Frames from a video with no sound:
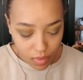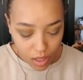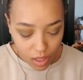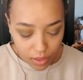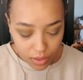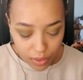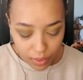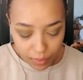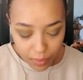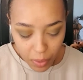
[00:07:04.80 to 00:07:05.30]

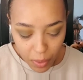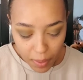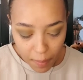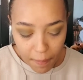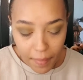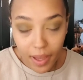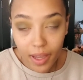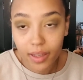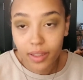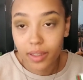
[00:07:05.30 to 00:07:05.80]
So I'm going
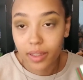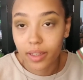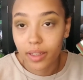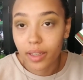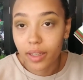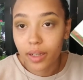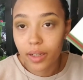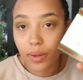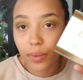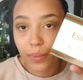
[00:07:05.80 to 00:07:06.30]
back
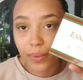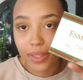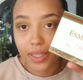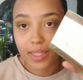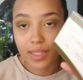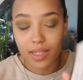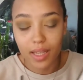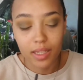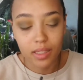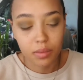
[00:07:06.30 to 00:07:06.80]
in with this
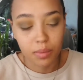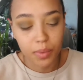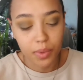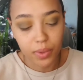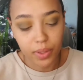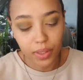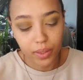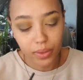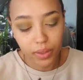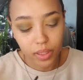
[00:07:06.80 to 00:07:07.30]

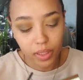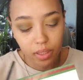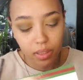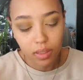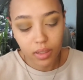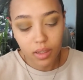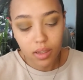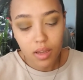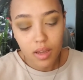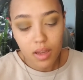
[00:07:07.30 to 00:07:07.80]
Esmeralda
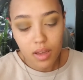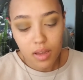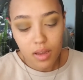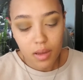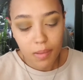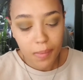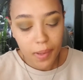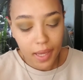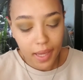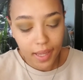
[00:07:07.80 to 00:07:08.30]

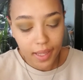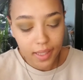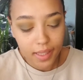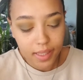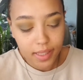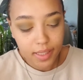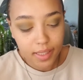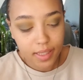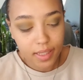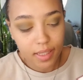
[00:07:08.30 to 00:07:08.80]

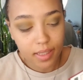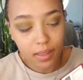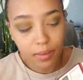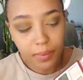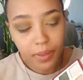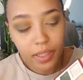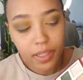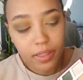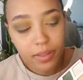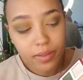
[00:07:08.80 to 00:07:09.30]
palette, and I'm
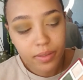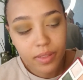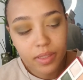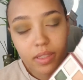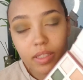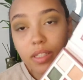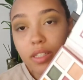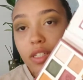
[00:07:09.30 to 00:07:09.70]
gonna use this